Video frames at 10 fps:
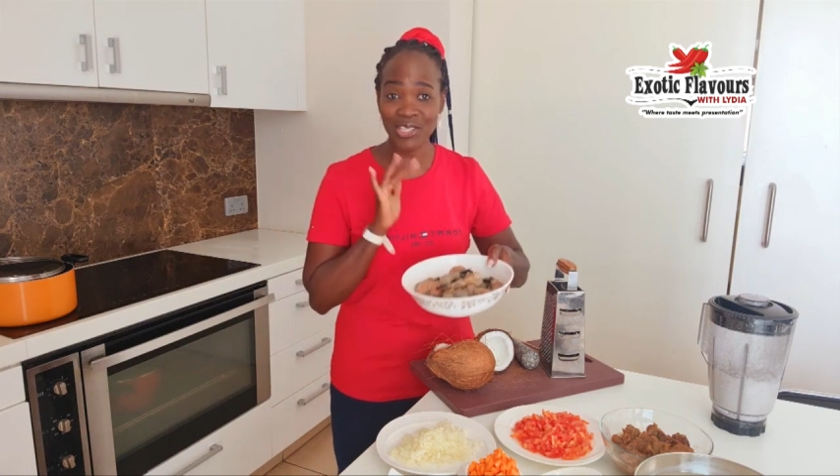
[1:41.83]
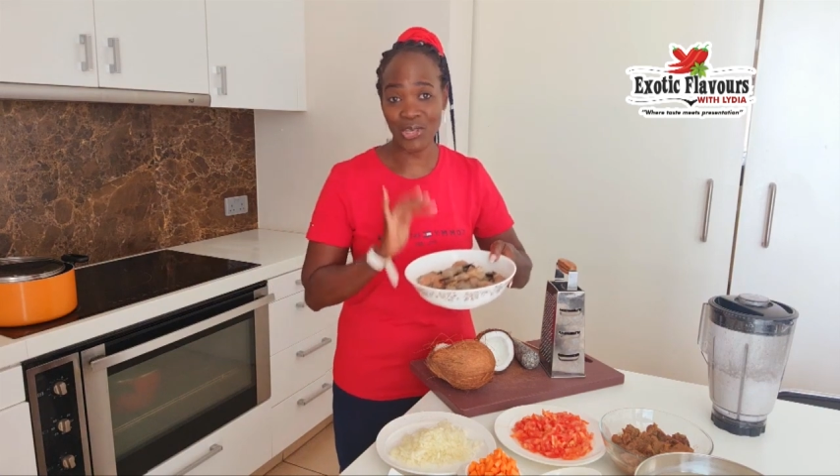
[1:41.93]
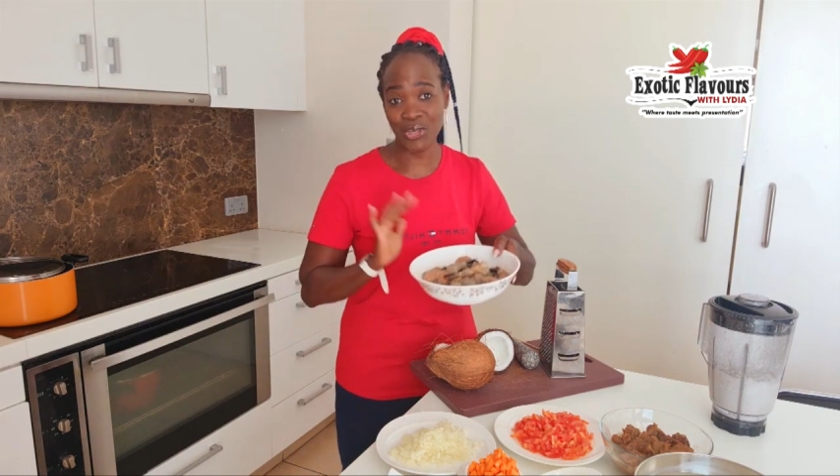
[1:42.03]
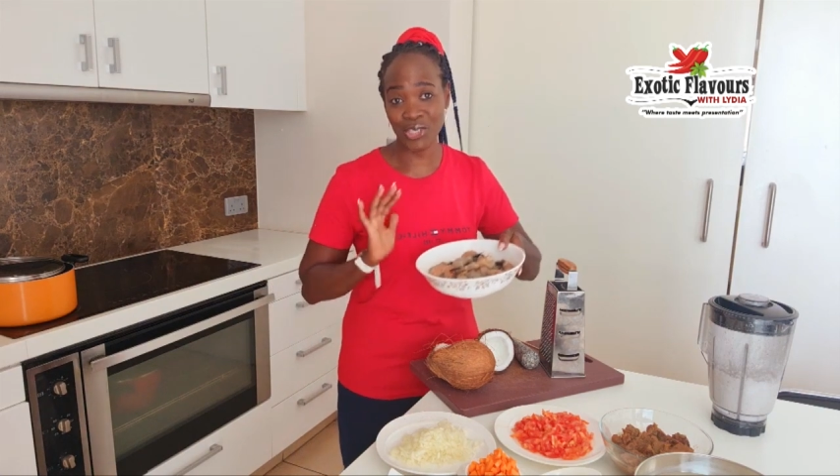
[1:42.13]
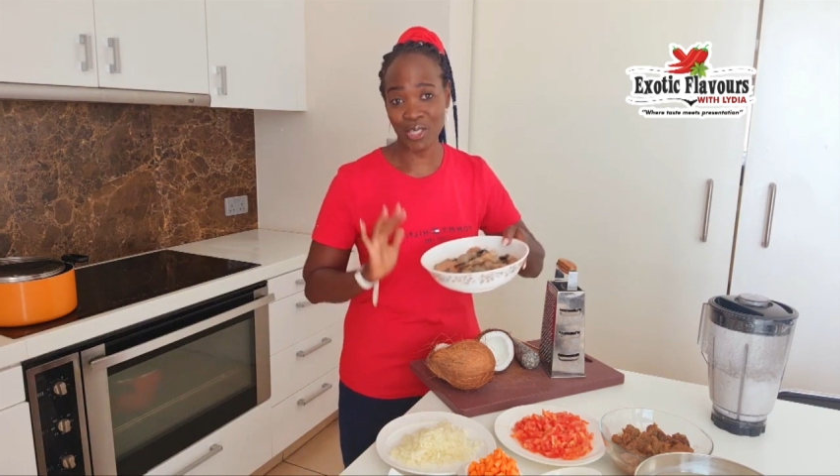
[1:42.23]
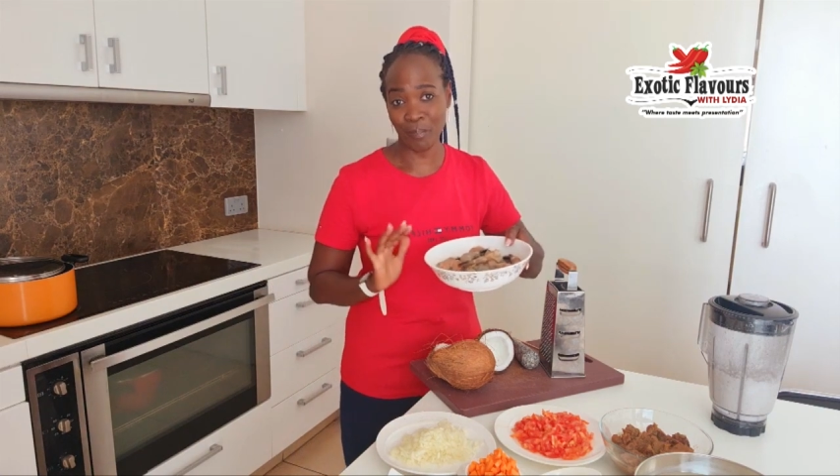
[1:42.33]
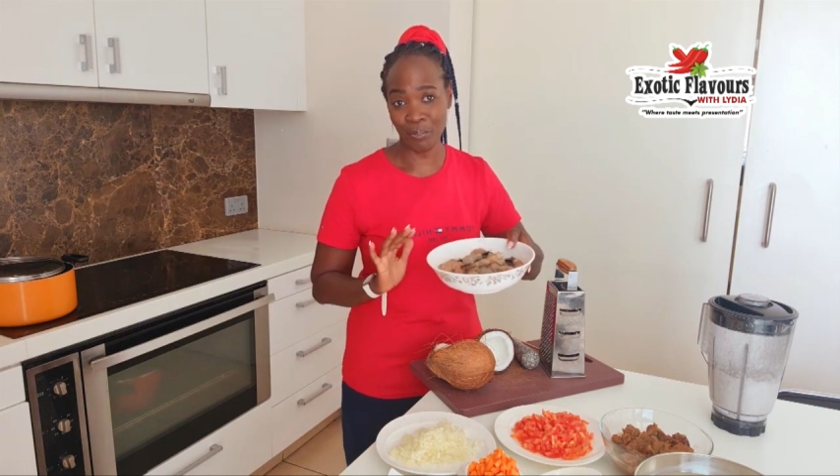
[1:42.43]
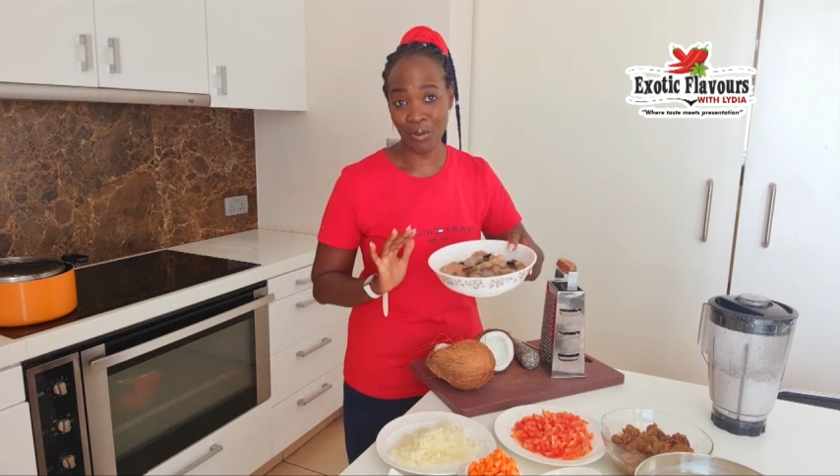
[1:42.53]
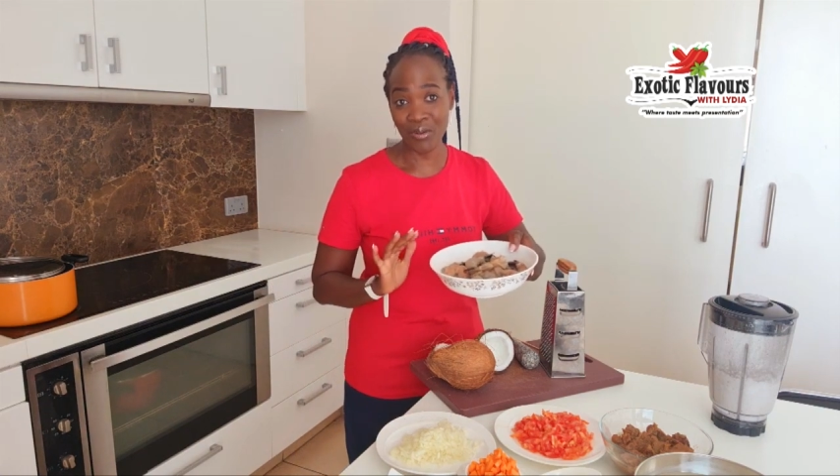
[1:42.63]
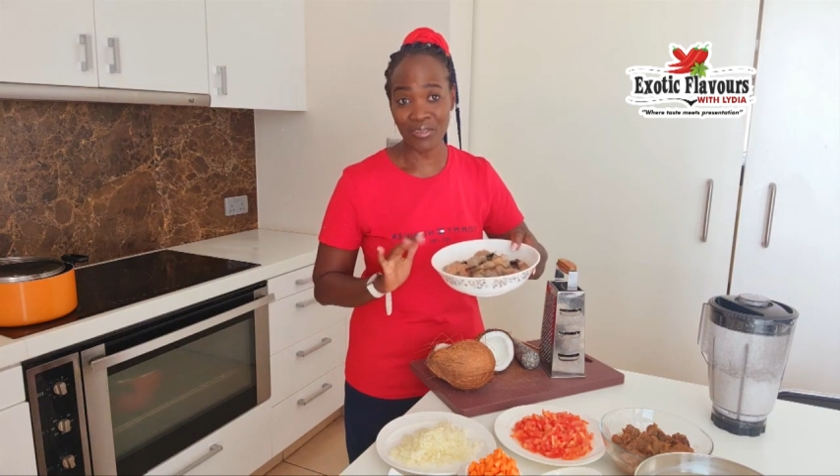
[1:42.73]
to use the
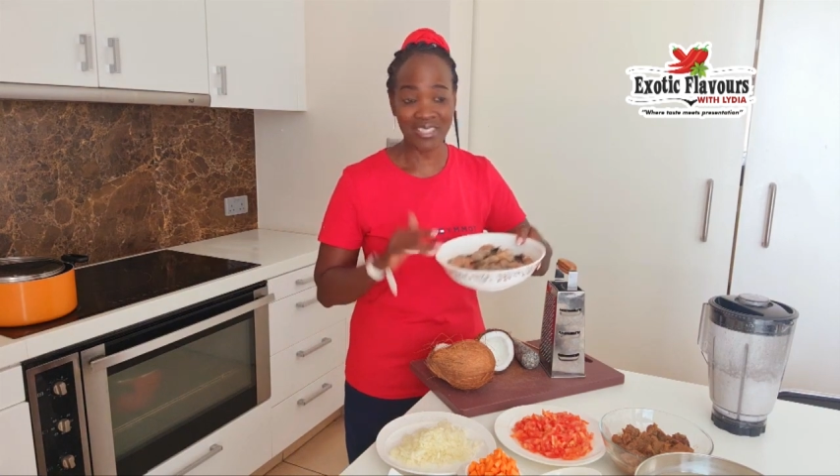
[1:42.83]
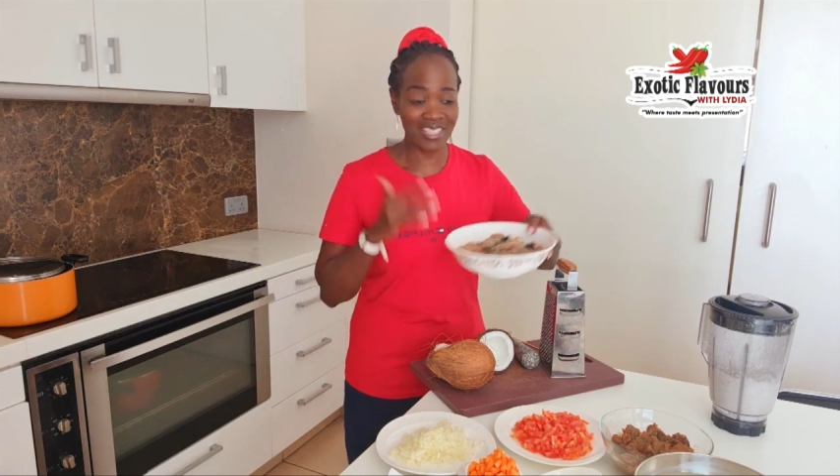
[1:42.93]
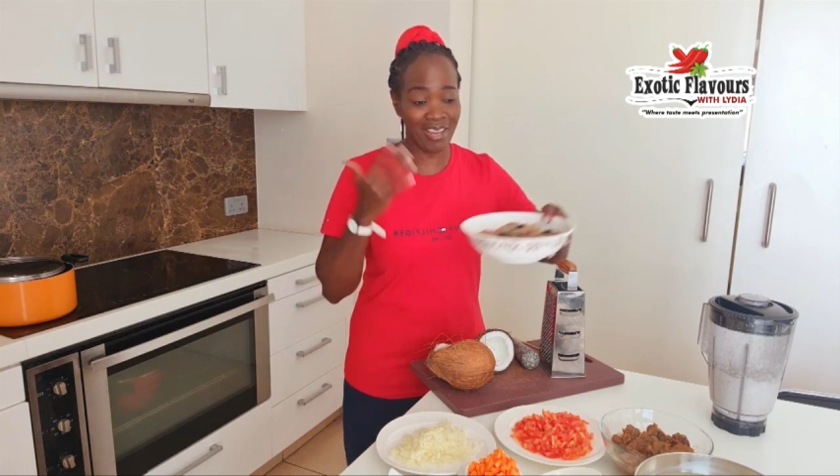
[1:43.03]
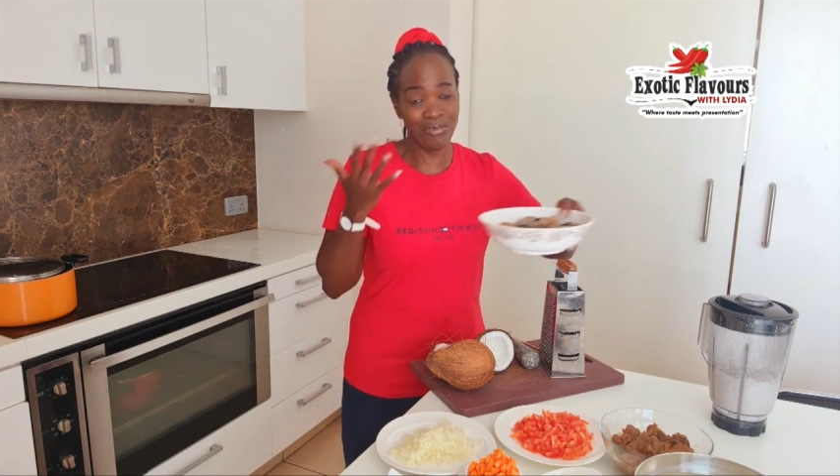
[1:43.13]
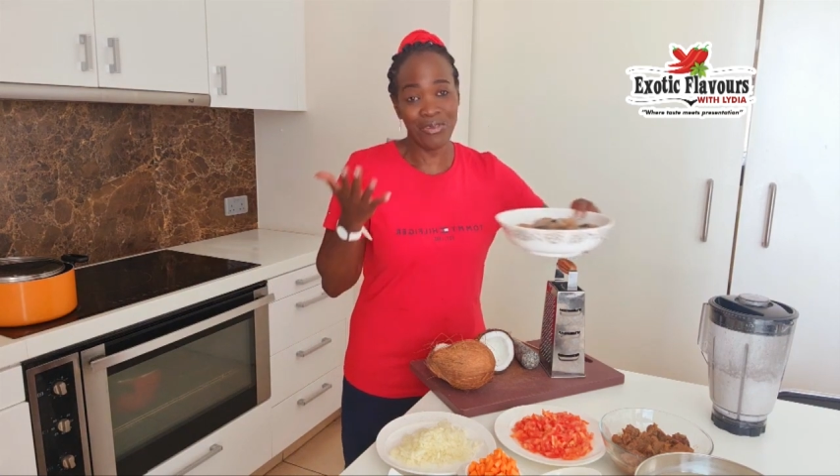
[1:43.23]
prawns if